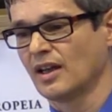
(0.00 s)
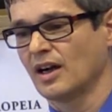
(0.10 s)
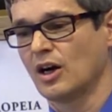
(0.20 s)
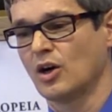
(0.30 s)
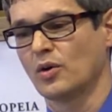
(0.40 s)

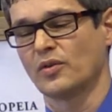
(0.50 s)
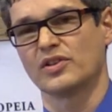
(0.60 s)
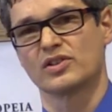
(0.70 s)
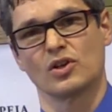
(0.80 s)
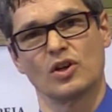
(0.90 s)
how
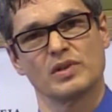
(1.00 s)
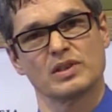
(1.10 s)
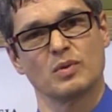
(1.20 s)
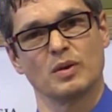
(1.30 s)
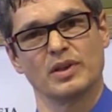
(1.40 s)
the
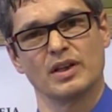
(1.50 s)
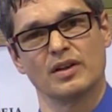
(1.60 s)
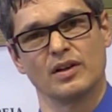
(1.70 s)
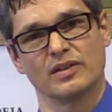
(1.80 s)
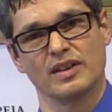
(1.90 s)
service will
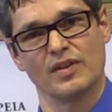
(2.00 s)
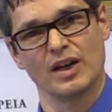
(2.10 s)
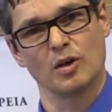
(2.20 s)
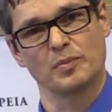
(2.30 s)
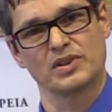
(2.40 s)
be
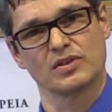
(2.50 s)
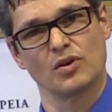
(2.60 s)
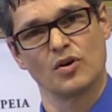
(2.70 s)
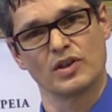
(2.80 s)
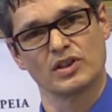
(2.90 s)
developed
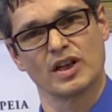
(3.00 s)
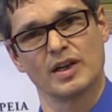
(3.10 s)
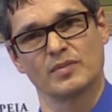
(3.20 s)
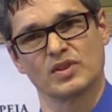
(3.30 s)
over time.